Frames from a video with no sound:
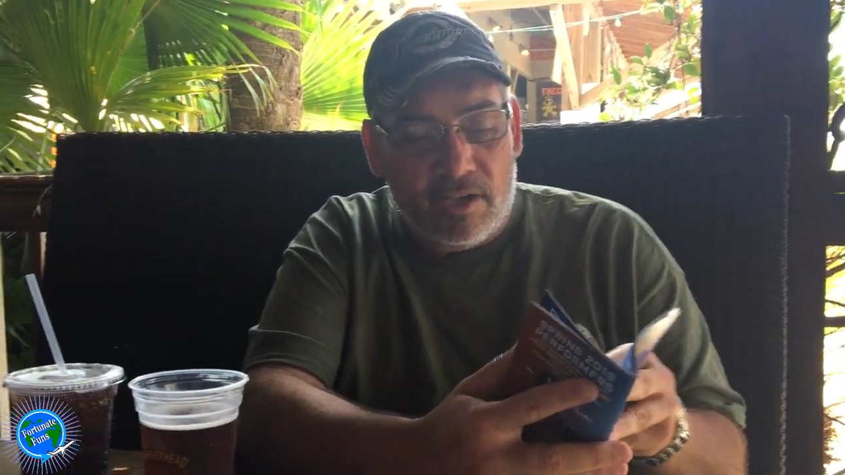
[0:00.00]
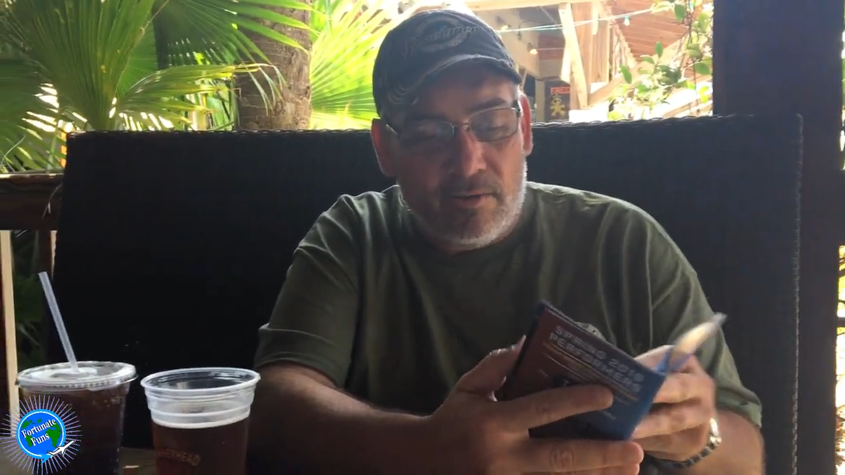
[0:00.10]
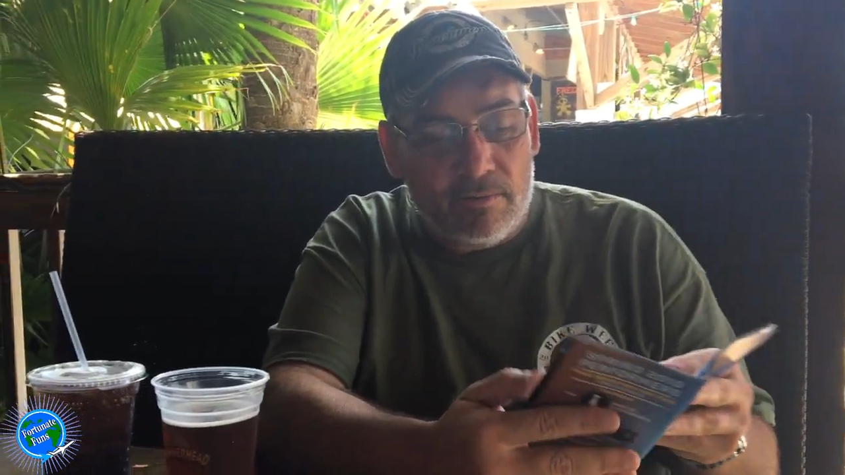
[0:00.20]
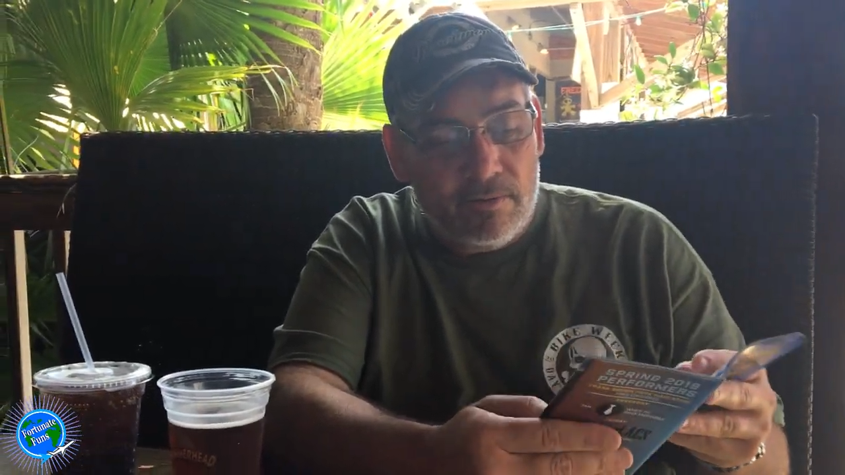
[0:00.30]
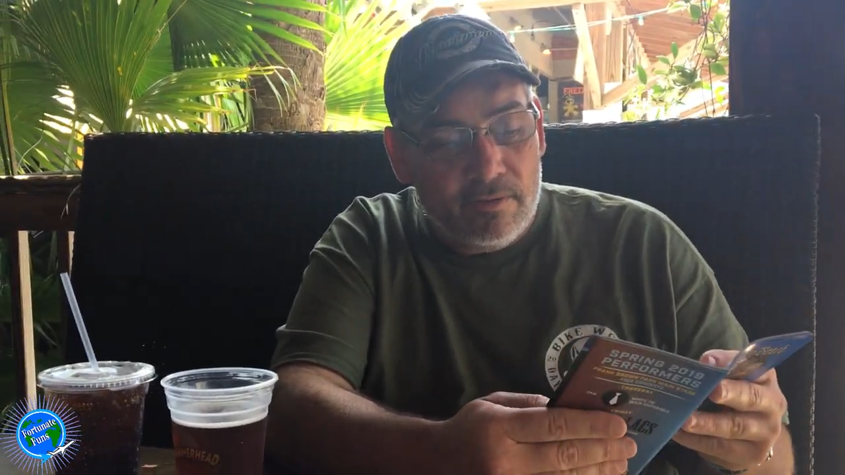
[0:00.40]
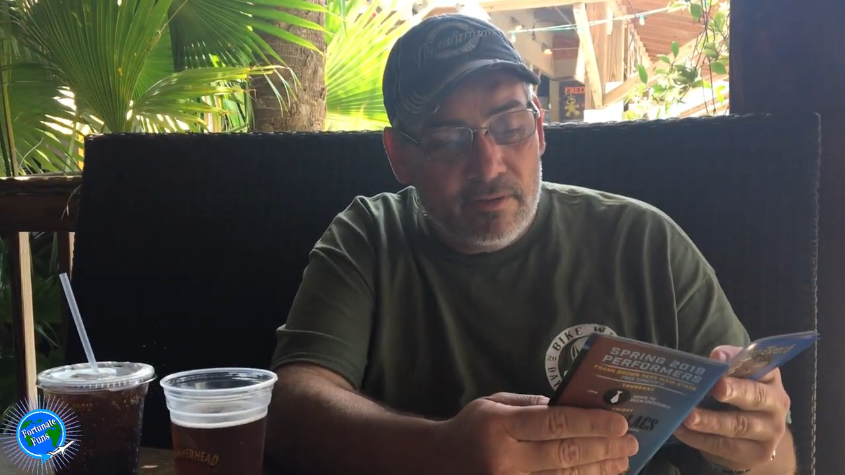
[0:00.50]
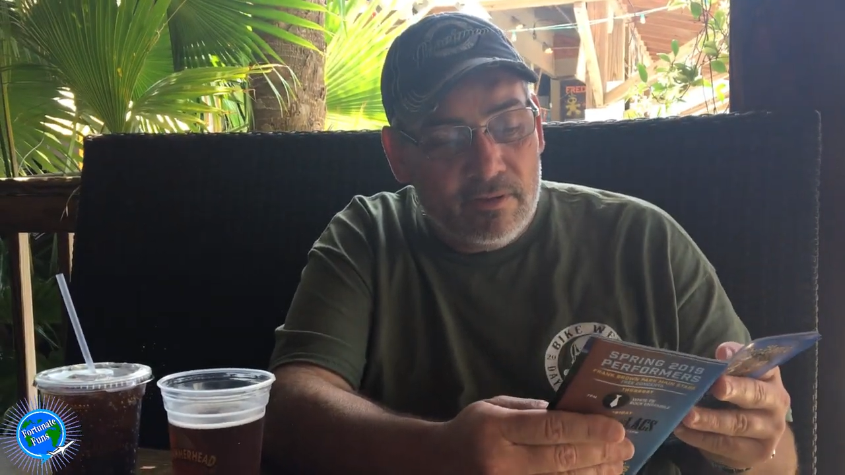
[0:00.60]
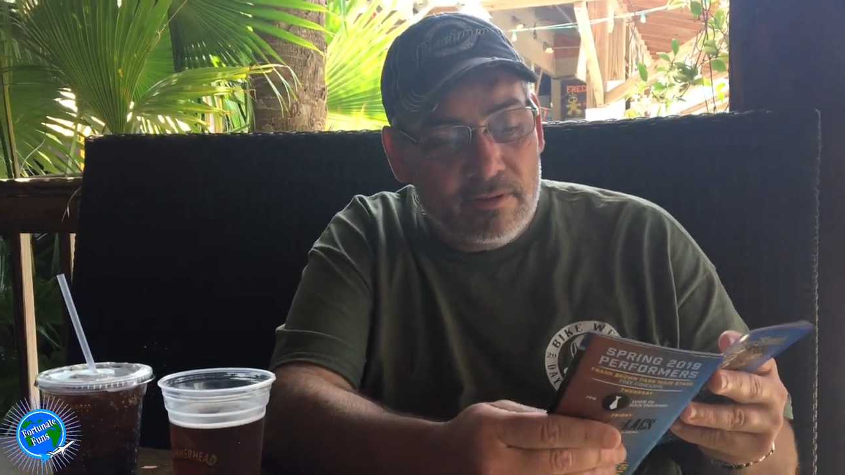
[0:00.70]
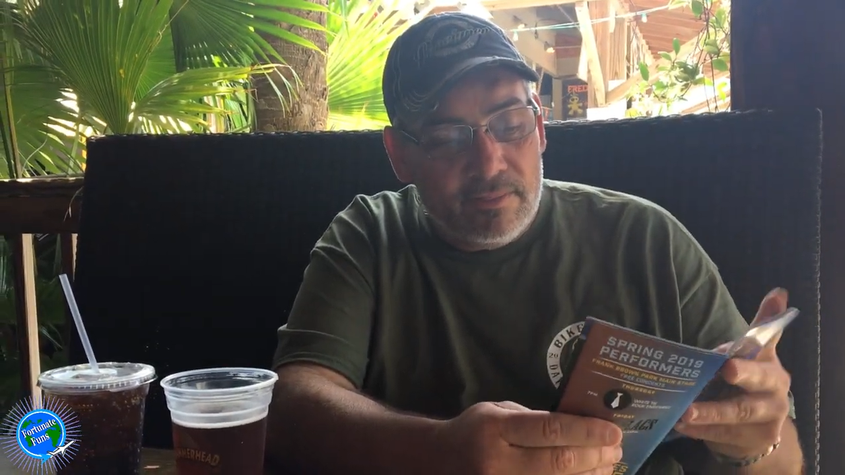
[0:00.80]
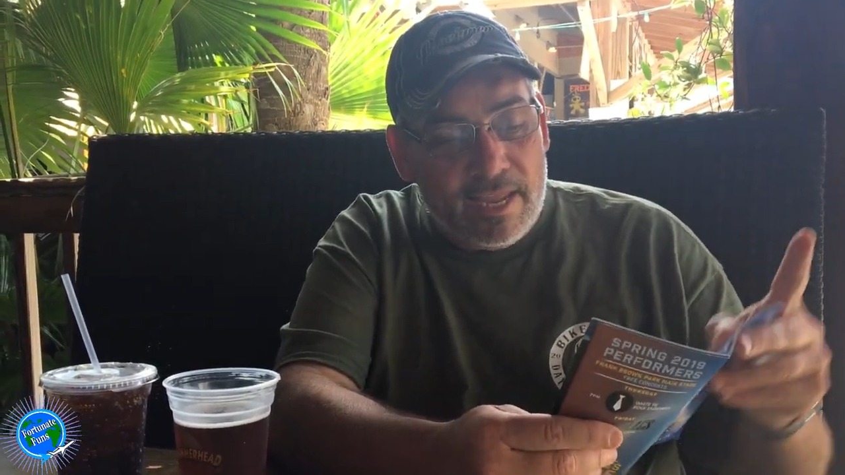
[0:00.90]
crossover.
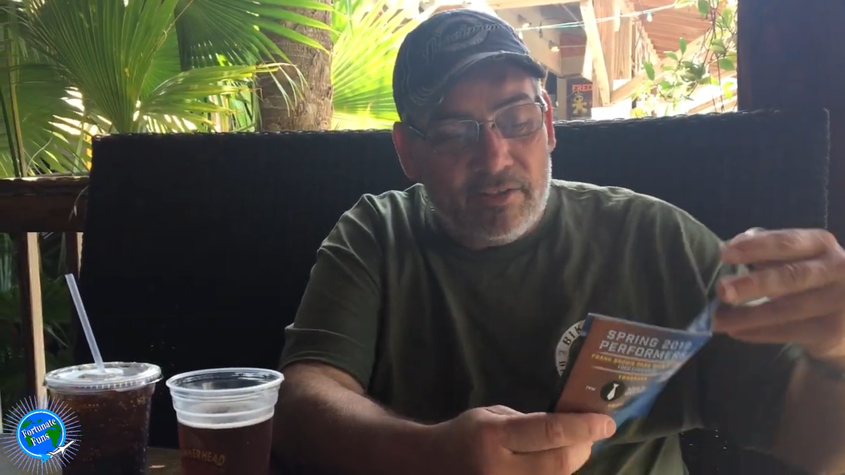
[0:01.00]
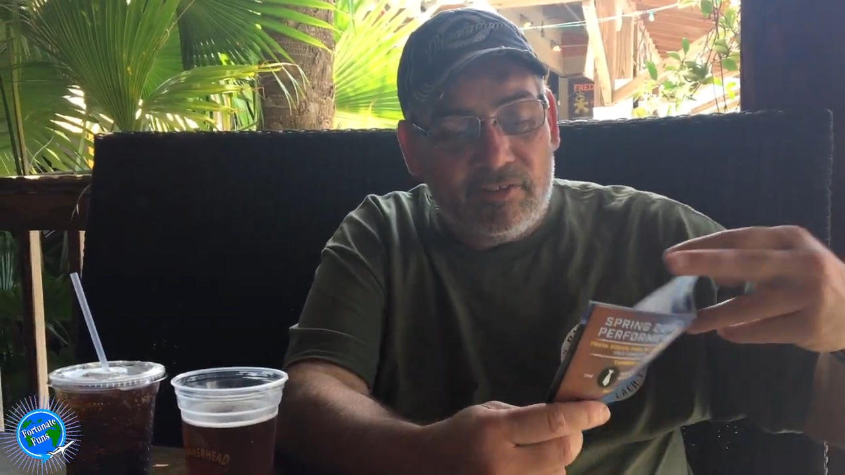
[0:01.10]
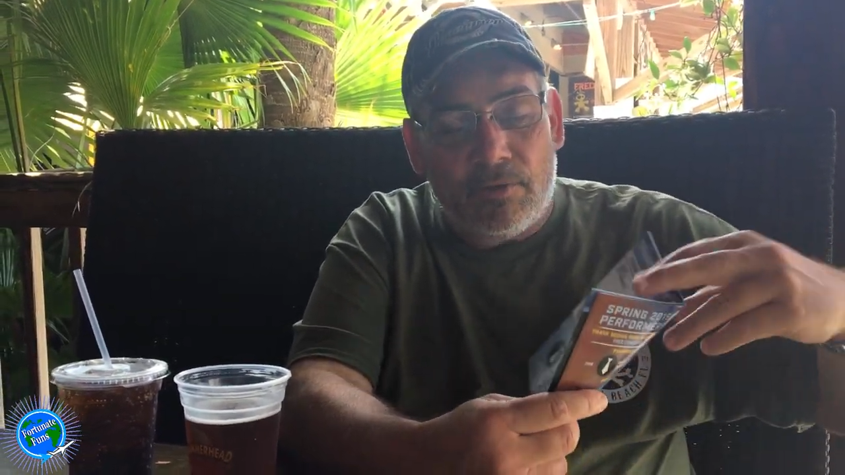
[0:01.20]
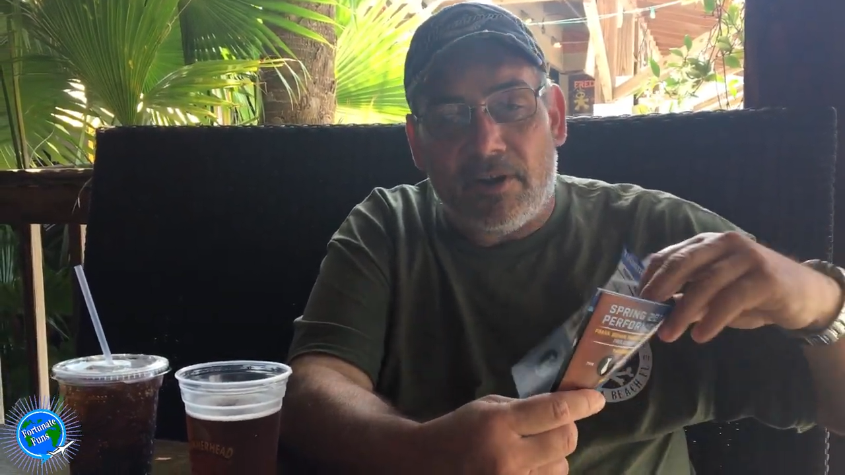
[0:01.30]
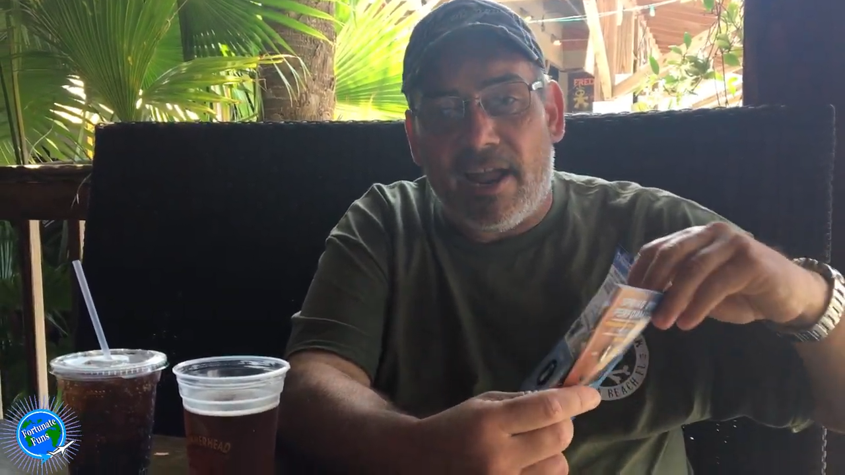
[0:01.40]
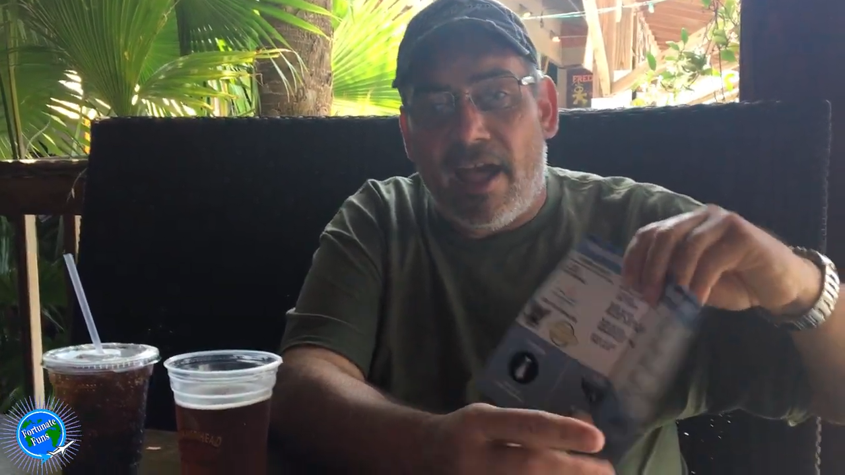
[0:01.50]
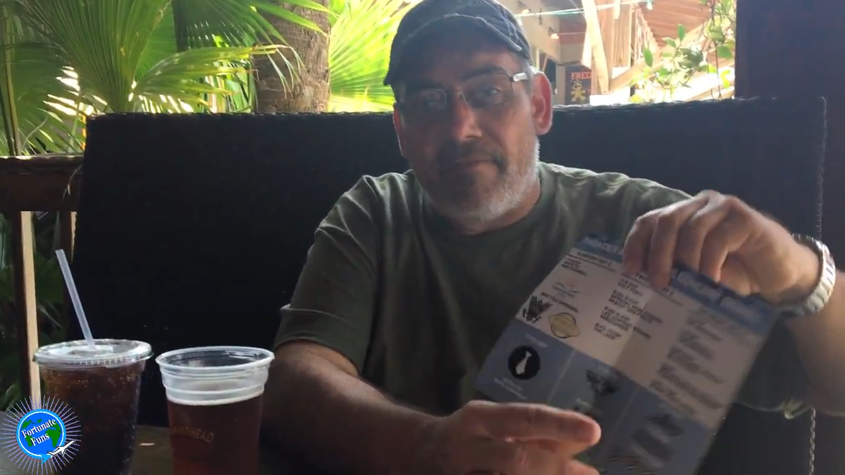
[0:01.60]
They also like are